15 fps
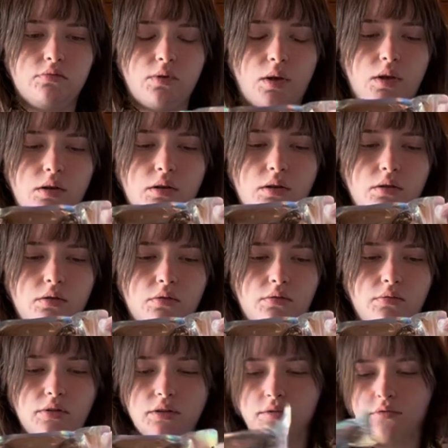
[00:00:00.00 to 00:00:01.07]
And don't know
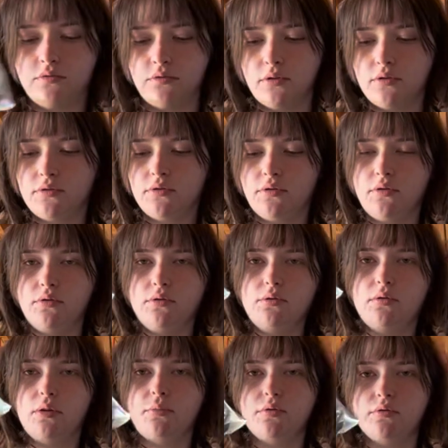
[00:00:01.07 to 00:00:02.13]
what this is for. So
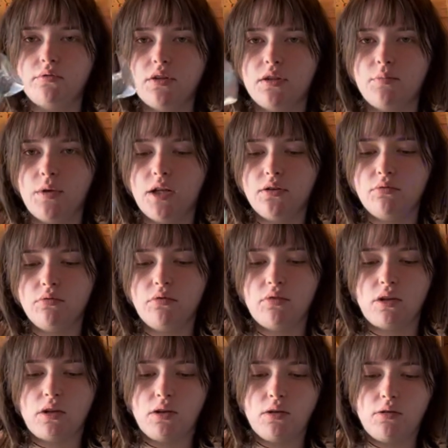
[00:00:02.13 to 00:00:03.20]
I'm going to read the manual
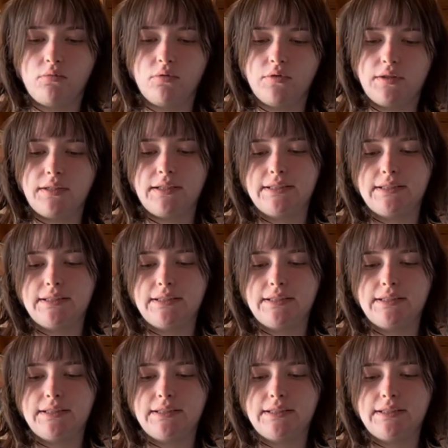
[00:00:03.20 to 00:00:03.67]
and we'll see.